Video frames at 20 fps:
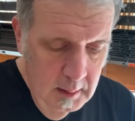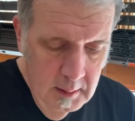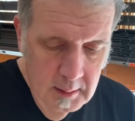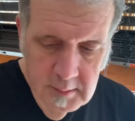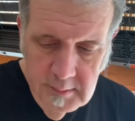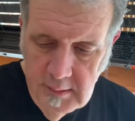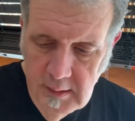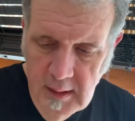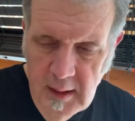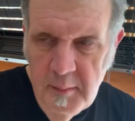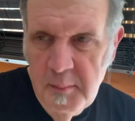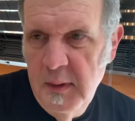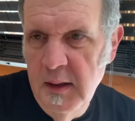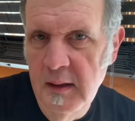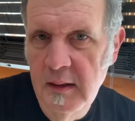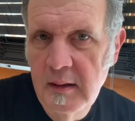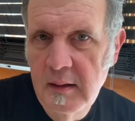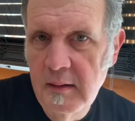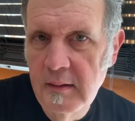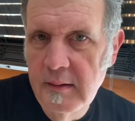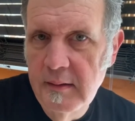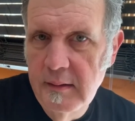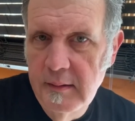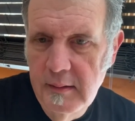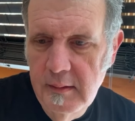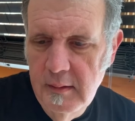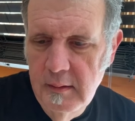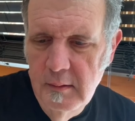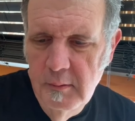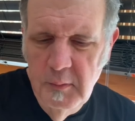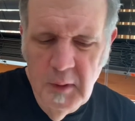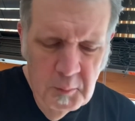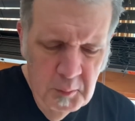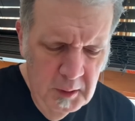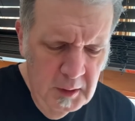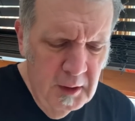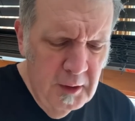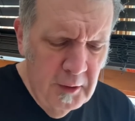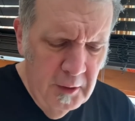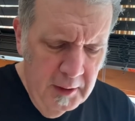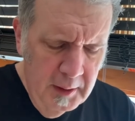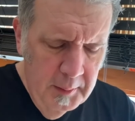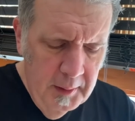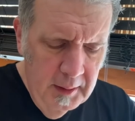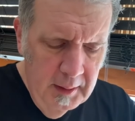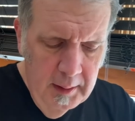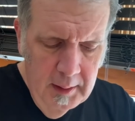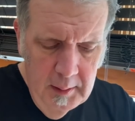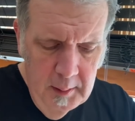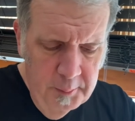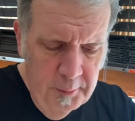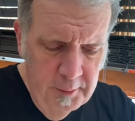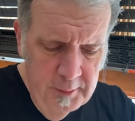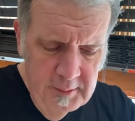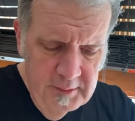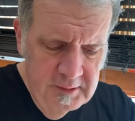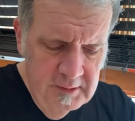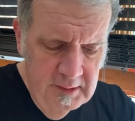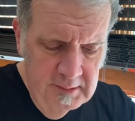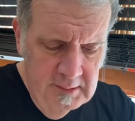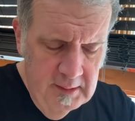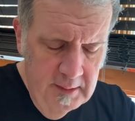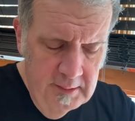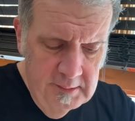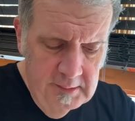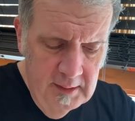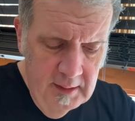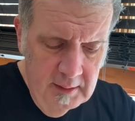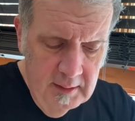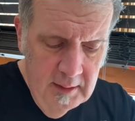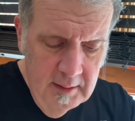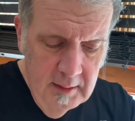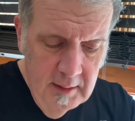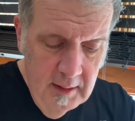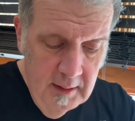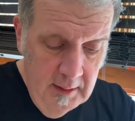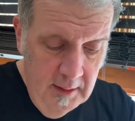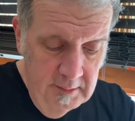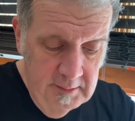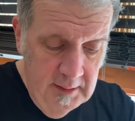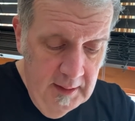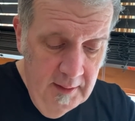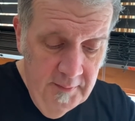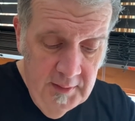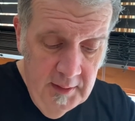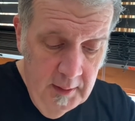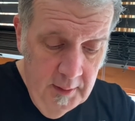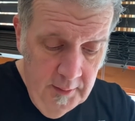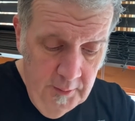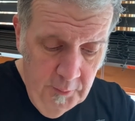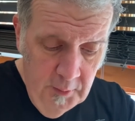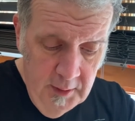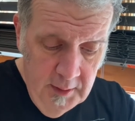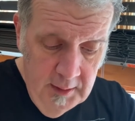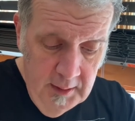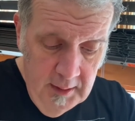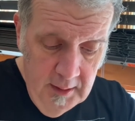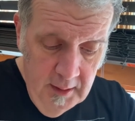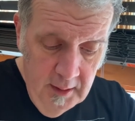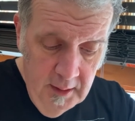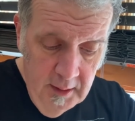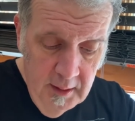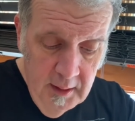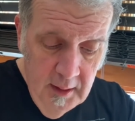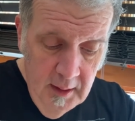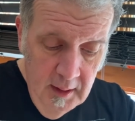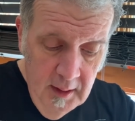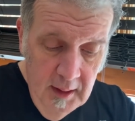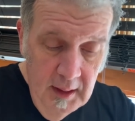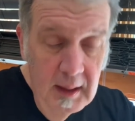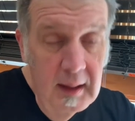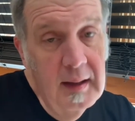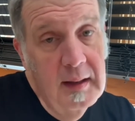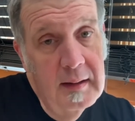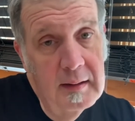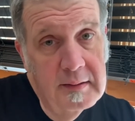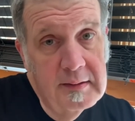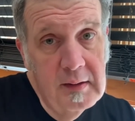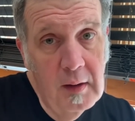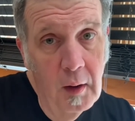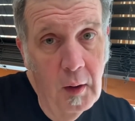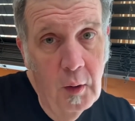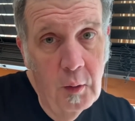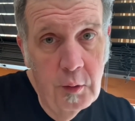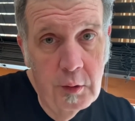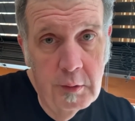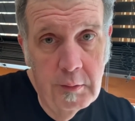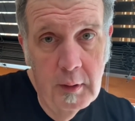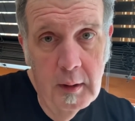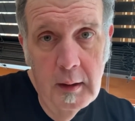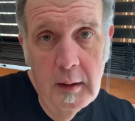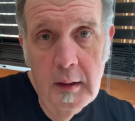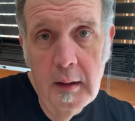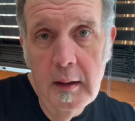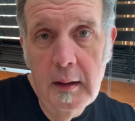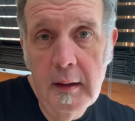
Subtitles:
So that means, well, we'll talk about hybrids just in a second because I have another one here. And it's okra.